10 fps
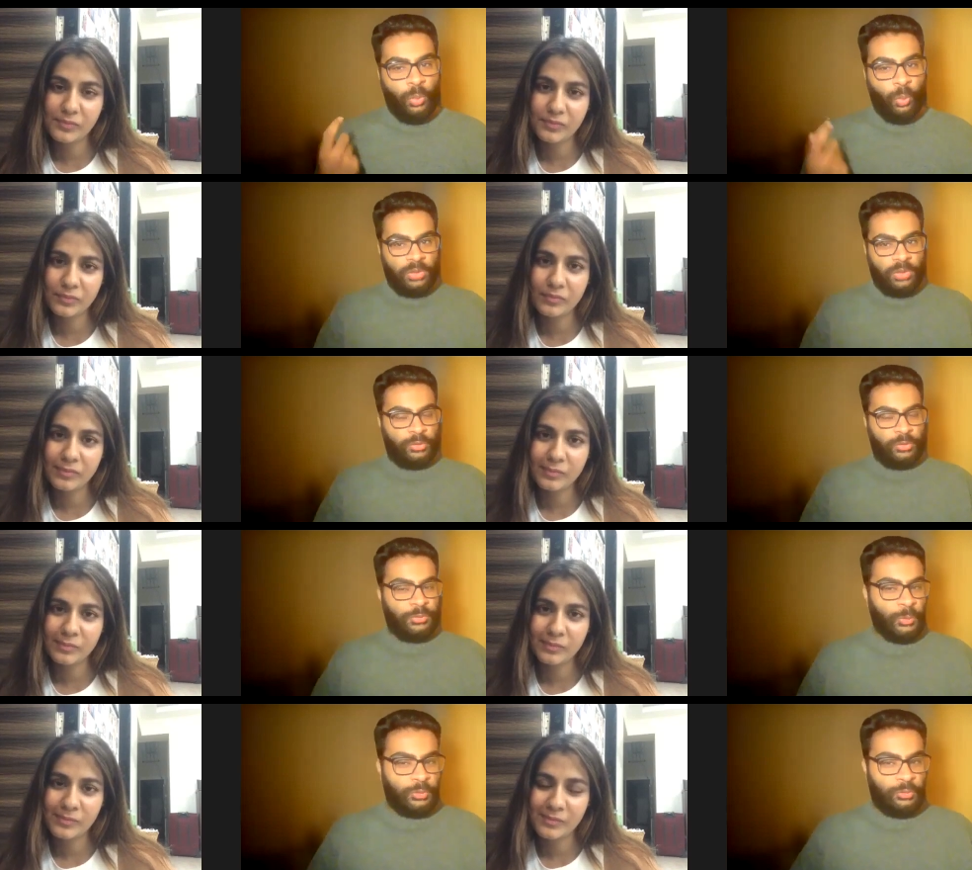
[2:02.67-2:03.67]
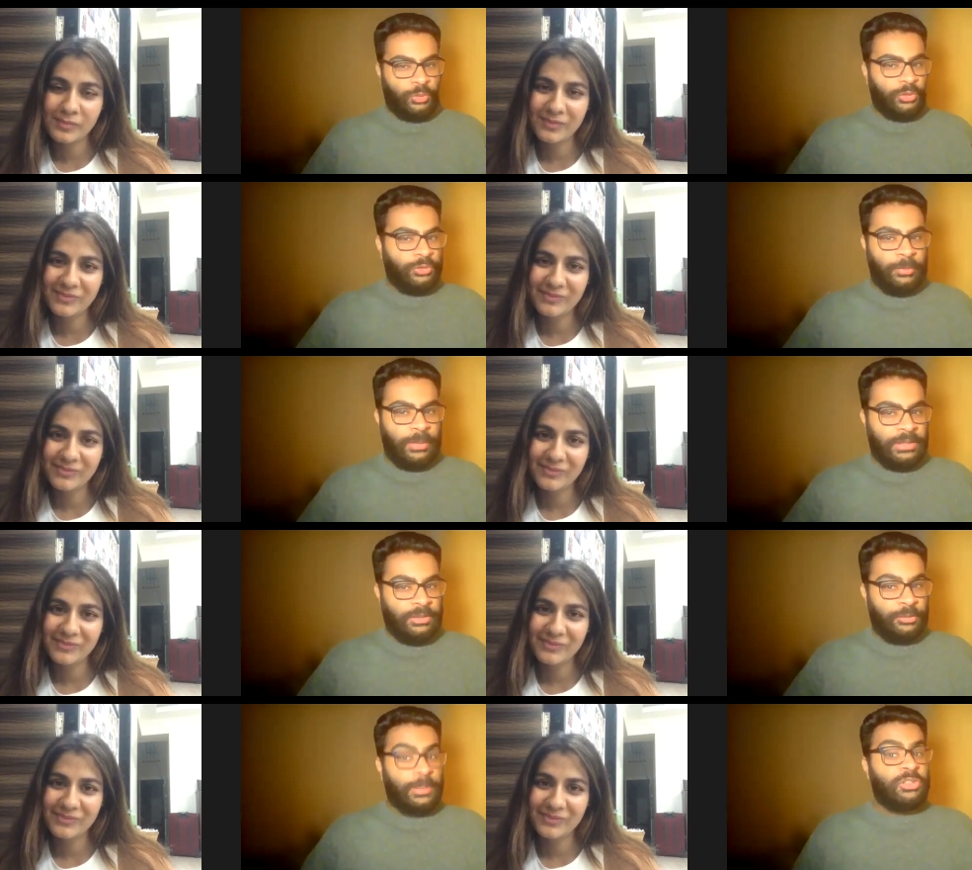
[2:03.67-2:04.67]
Speaker 1: what sort of thoughts crossed your
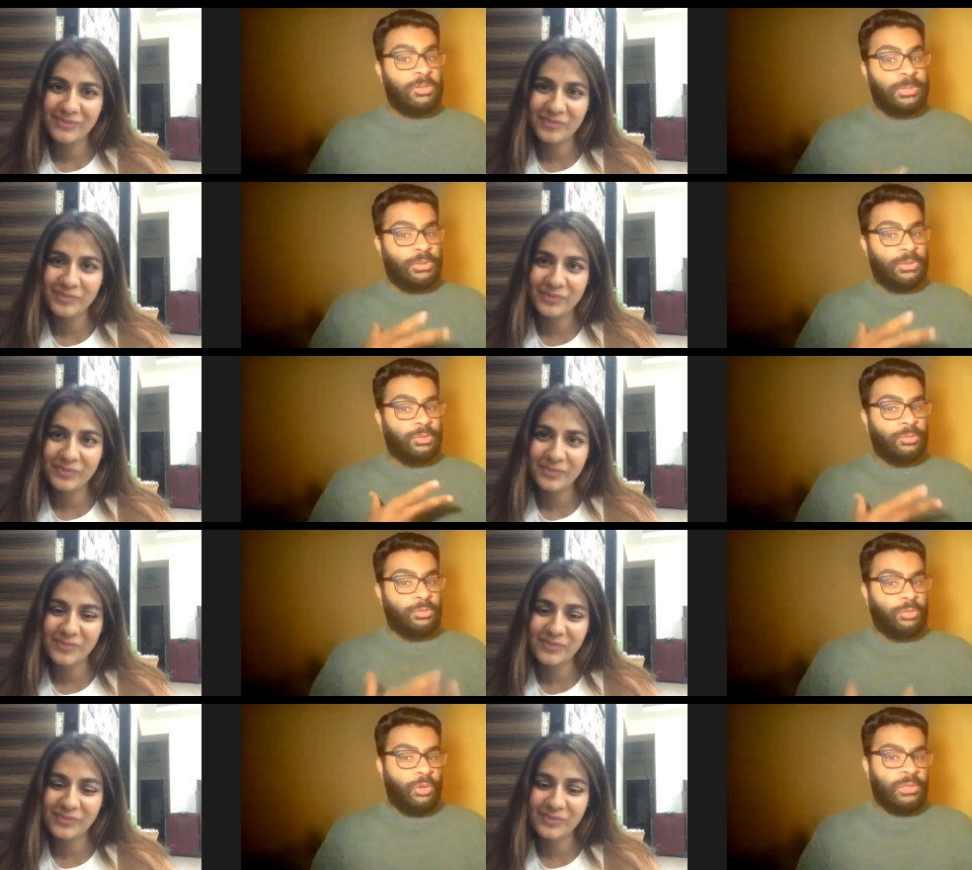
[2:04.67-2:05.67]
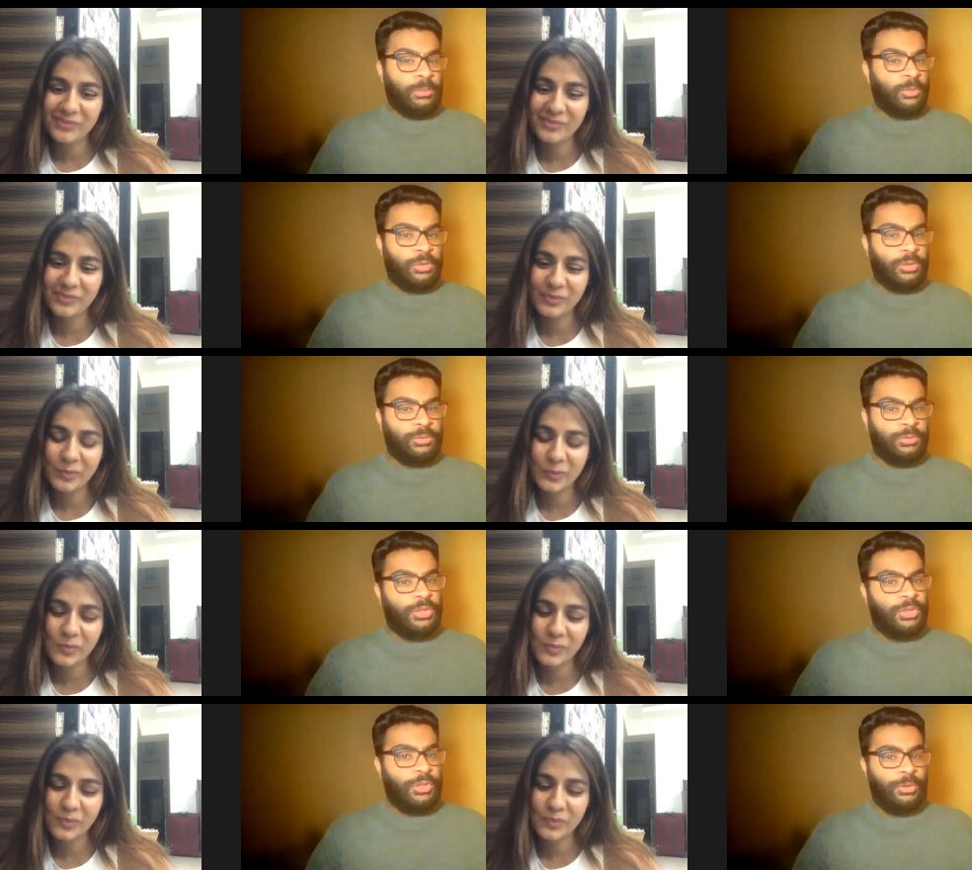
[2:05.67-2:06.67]
mind, especially with the sort of role that was offered to
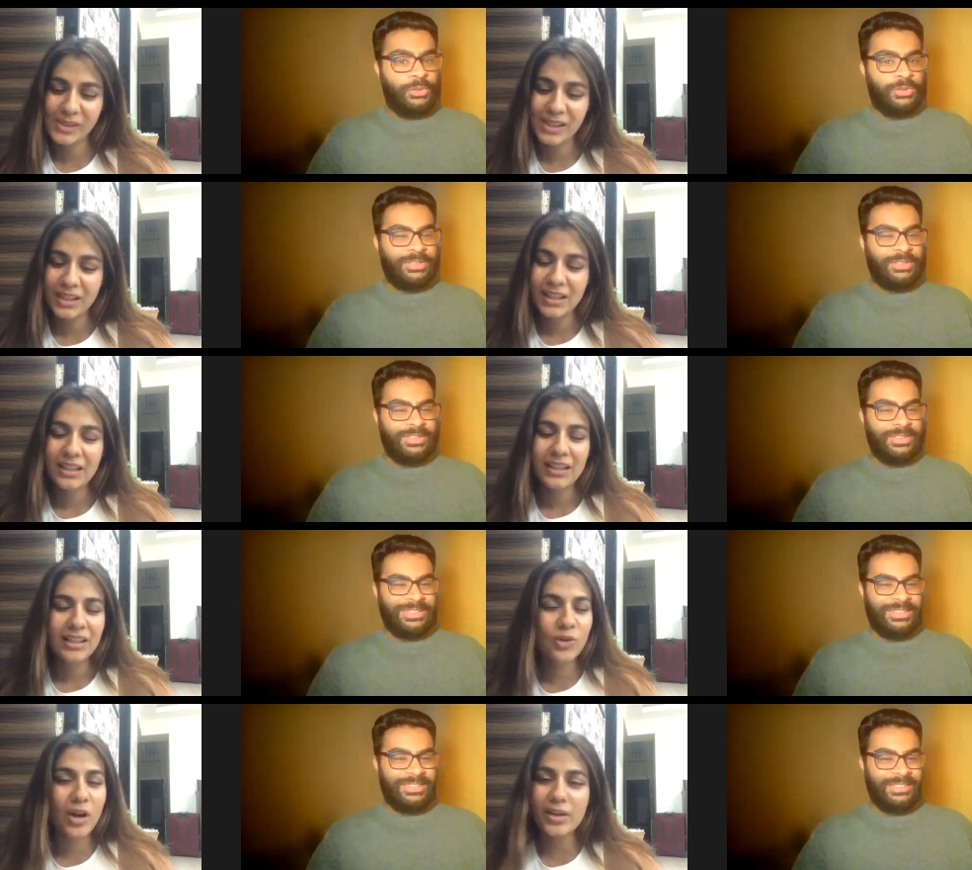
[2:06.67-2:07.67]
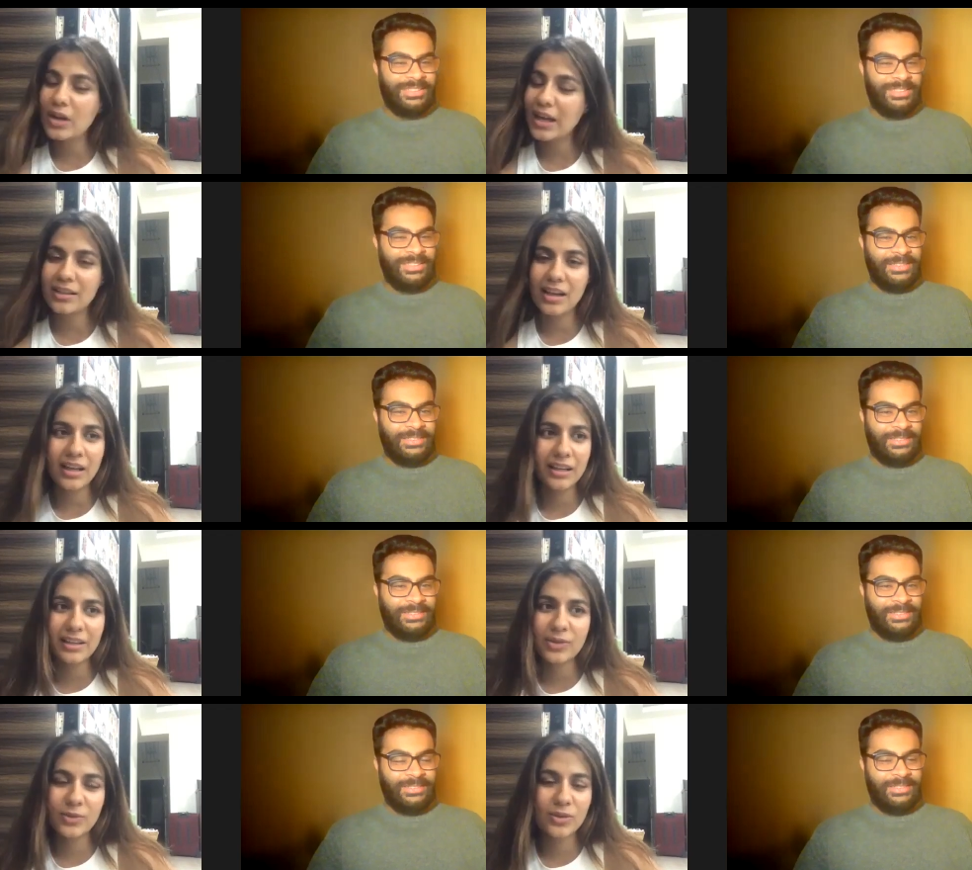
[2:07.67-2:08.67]
you?
Speaker 2: No, I, I, I couldn't